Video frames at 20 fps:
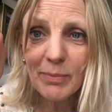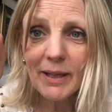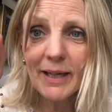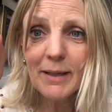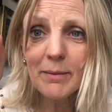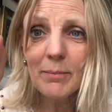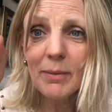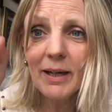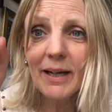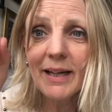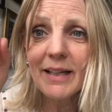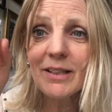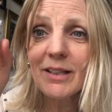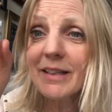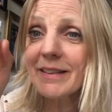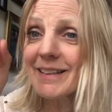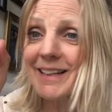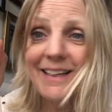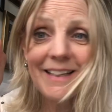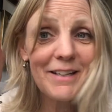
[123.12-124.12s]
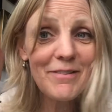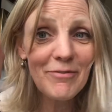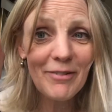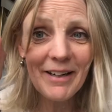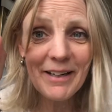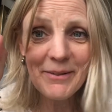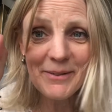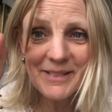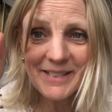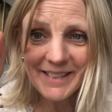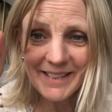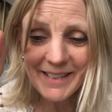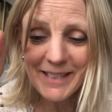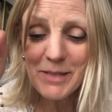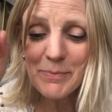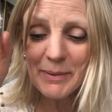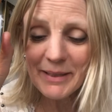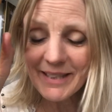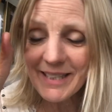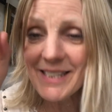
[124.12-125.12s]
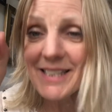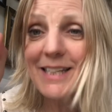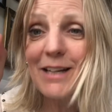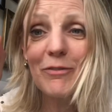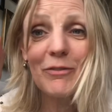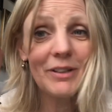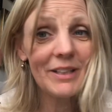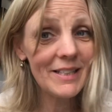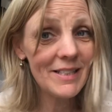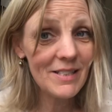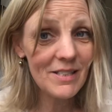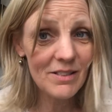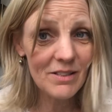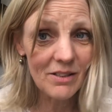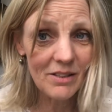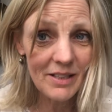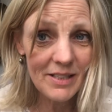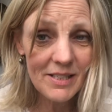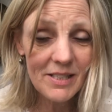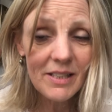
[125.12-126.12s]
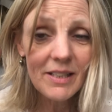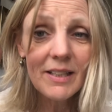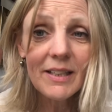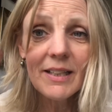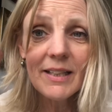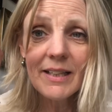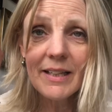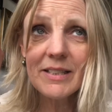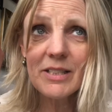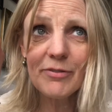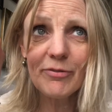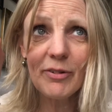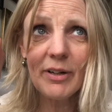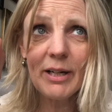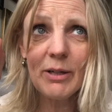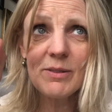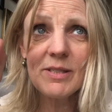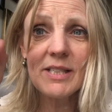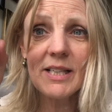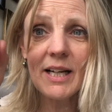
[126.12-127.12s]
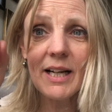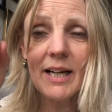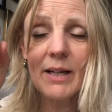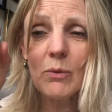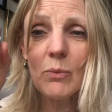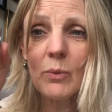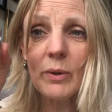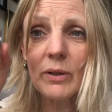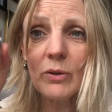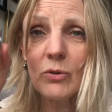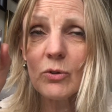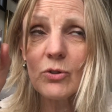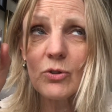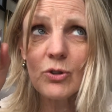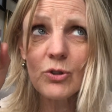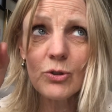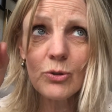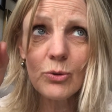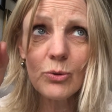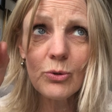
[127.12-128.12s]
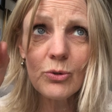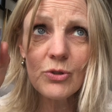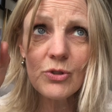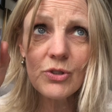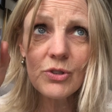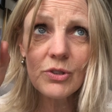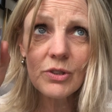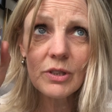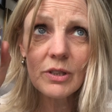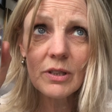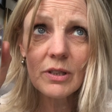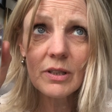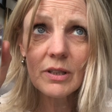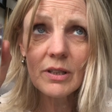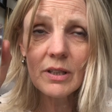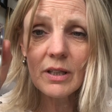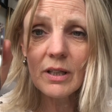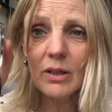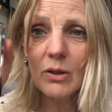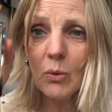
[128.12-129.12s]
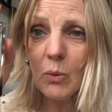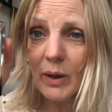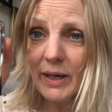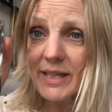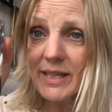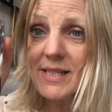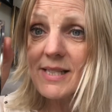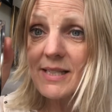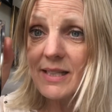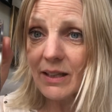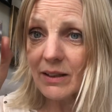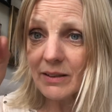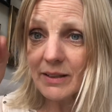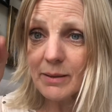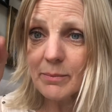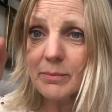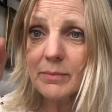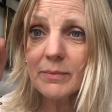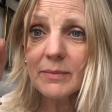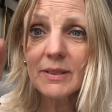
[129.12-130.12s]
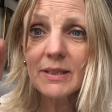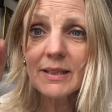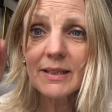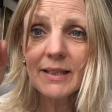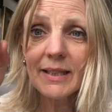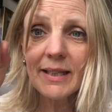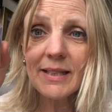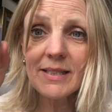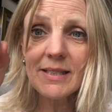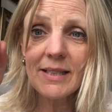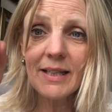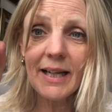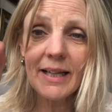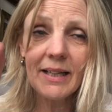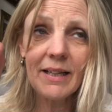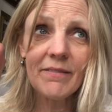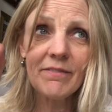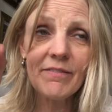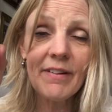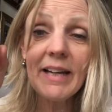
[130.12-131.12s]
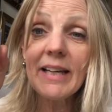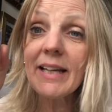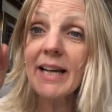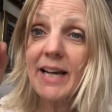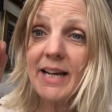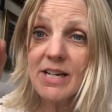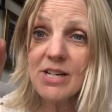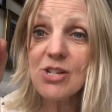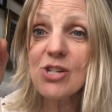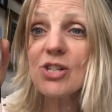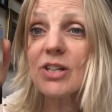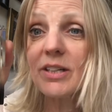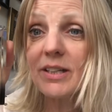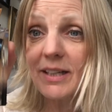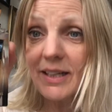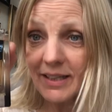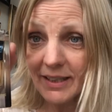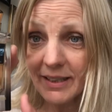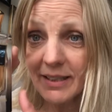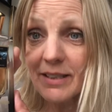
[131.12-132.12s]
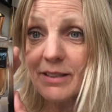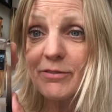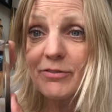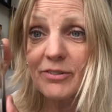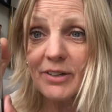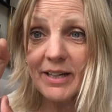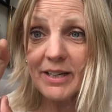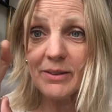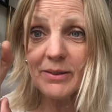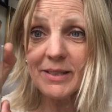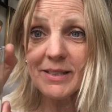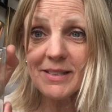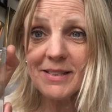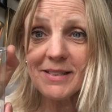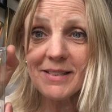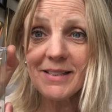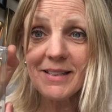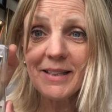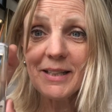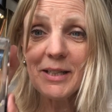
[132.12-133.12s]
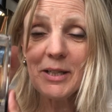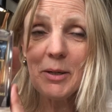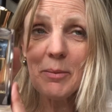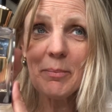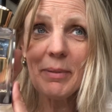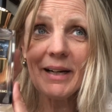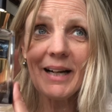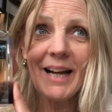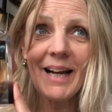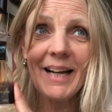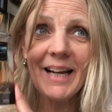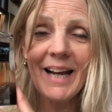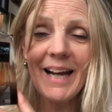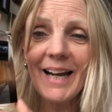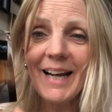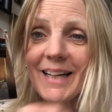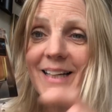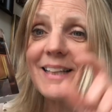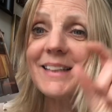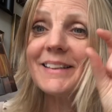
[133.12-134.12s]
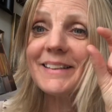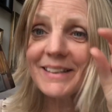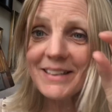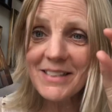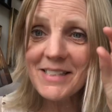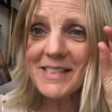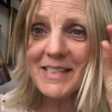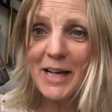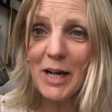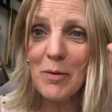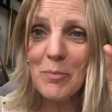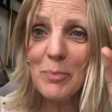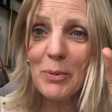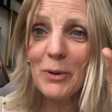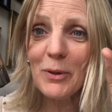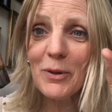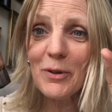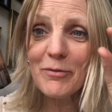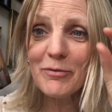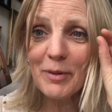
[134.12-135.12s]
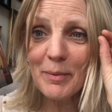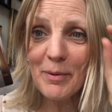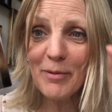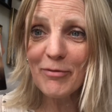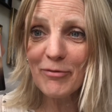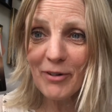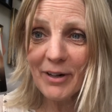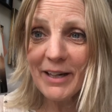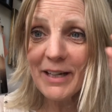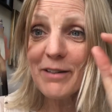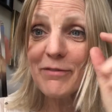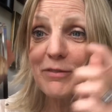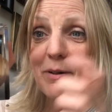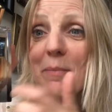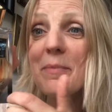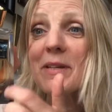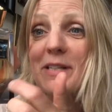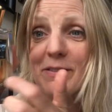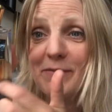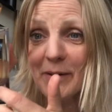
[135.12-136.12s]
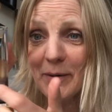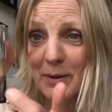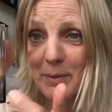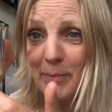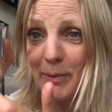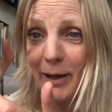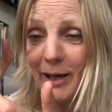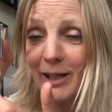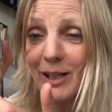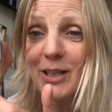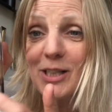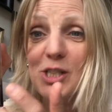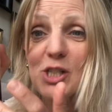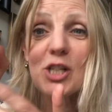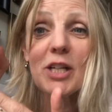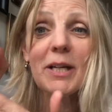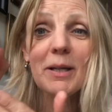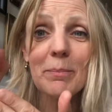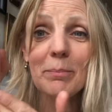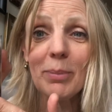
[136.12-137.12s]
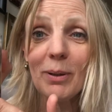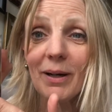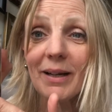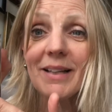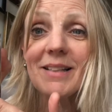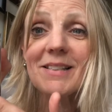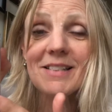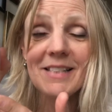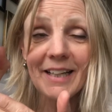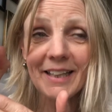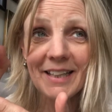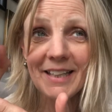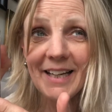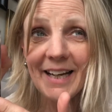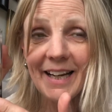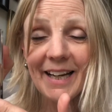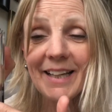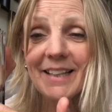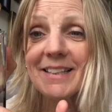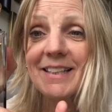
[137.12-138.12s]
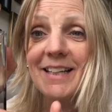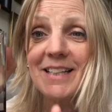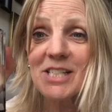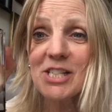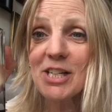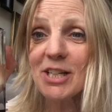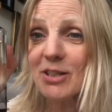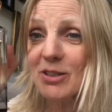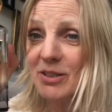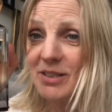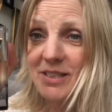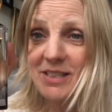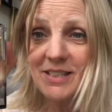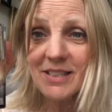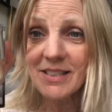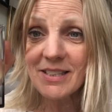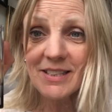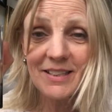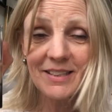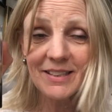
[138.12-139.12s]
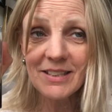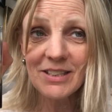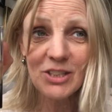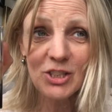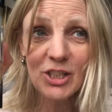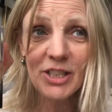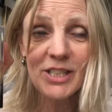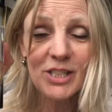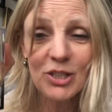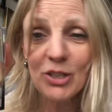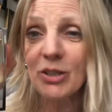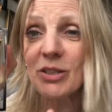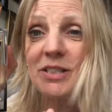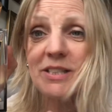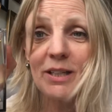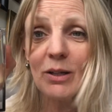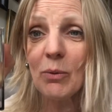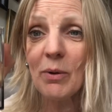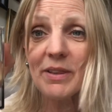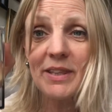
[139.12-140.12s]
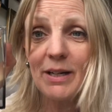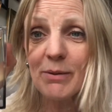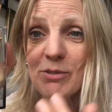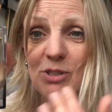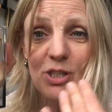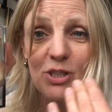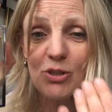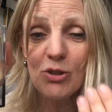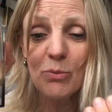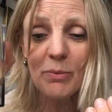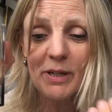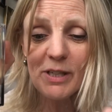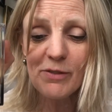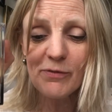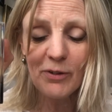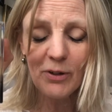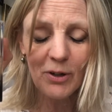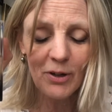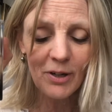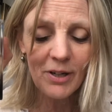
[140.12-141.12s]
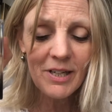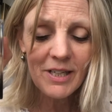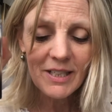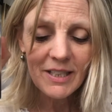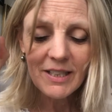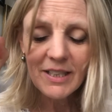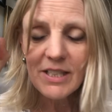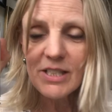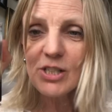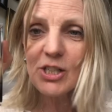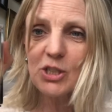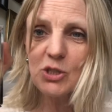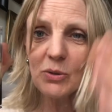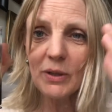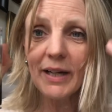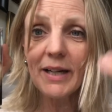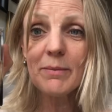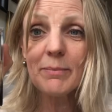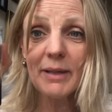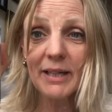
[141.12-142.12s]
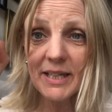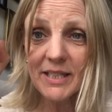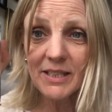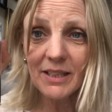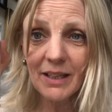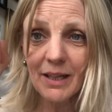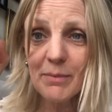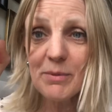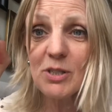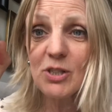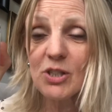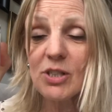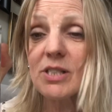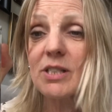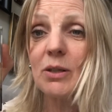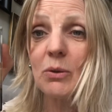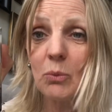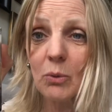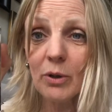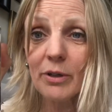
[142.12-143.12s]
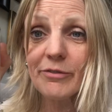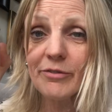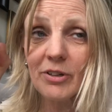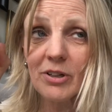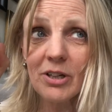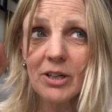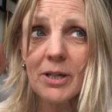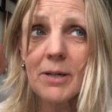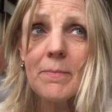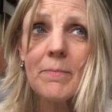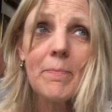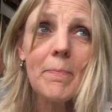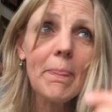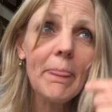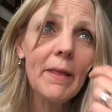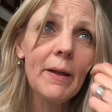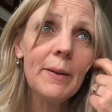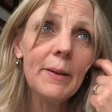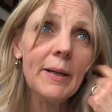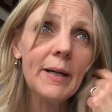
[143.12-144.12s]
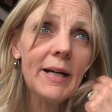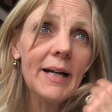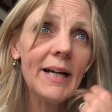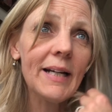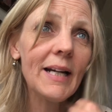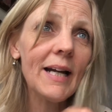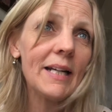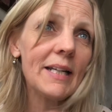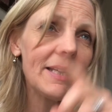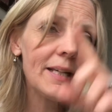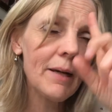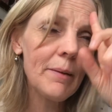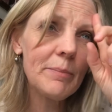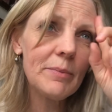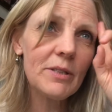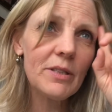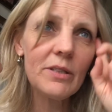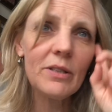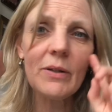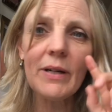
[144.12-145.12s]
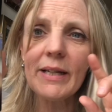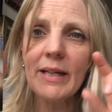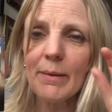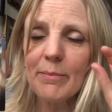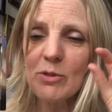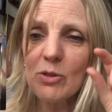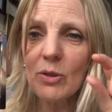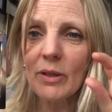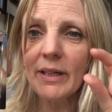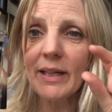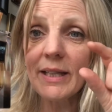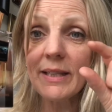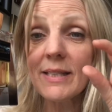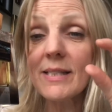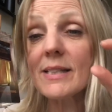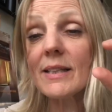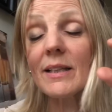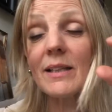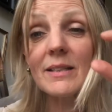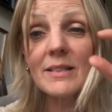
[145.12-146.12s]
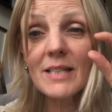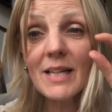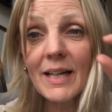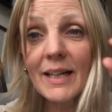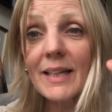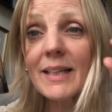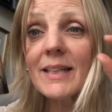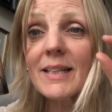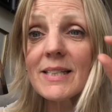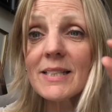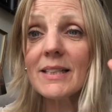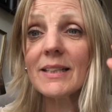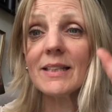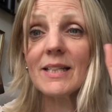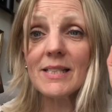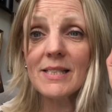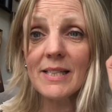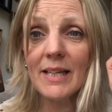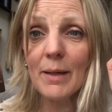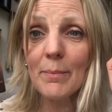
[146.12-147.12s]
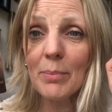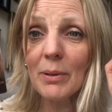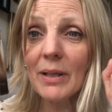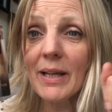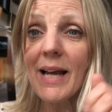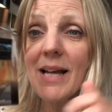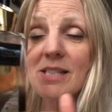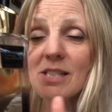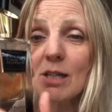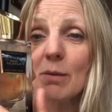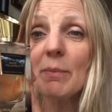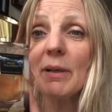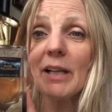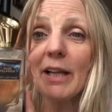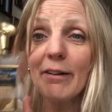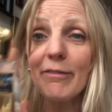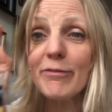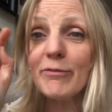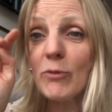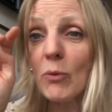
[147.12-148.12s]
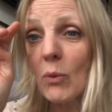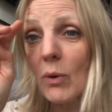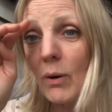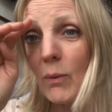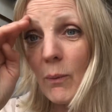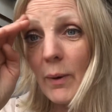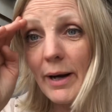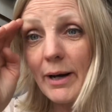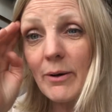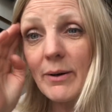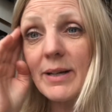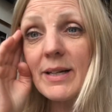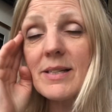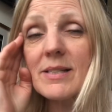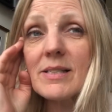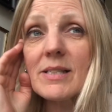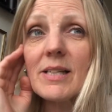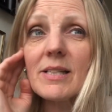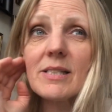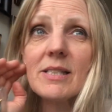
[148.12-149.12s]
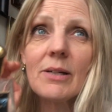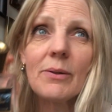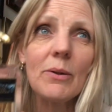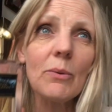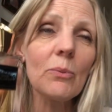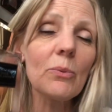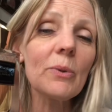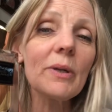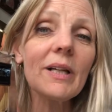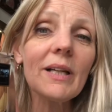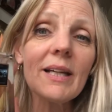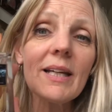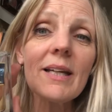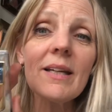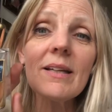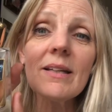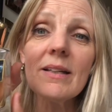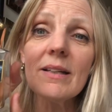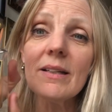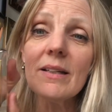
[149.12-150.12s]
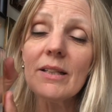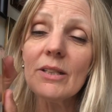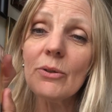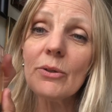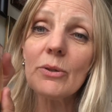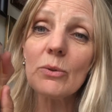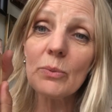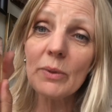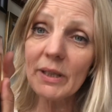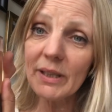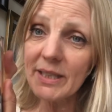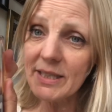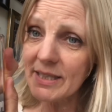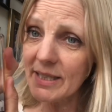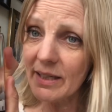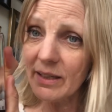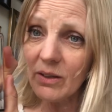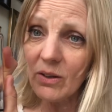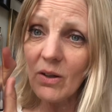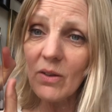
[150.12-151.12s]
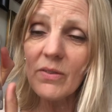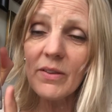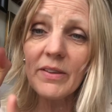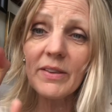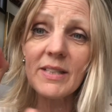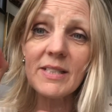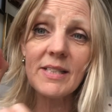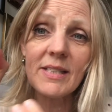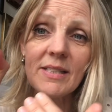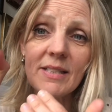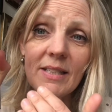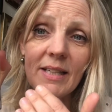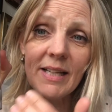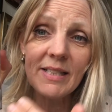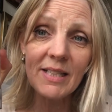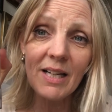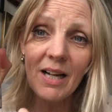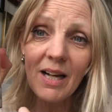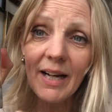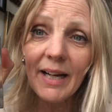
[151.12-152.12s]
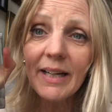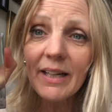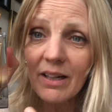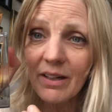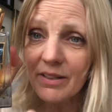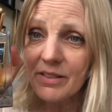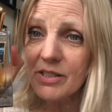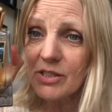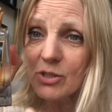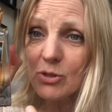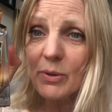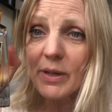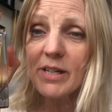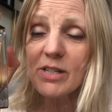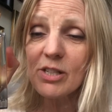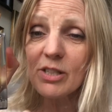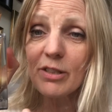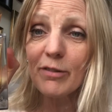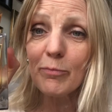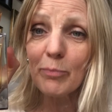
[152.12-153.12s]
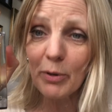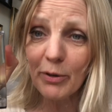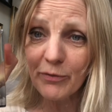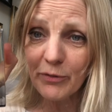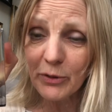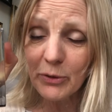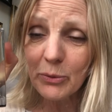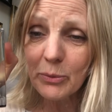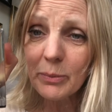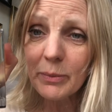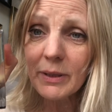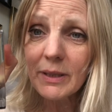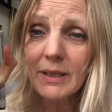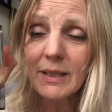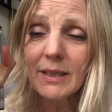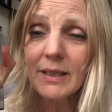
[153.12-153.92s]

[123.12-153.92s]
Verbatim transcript: blind buy. Not that any fragrance is, but this definitely is not. It's a fragrance that I will use quite seldom. It's like a vacation kind of fragrance. But I had a little sample from a friend from this very bottle because she had bought it secondhand and she couldn't she just couldn't deal with it. It was just too much for her. She tried many times, it just didn't work for her. And I kept, you know, I kept trying this little tiny, tiny sample lasted me like four wearings. So it really, you can really tell that this is, has a high concentration of perfume.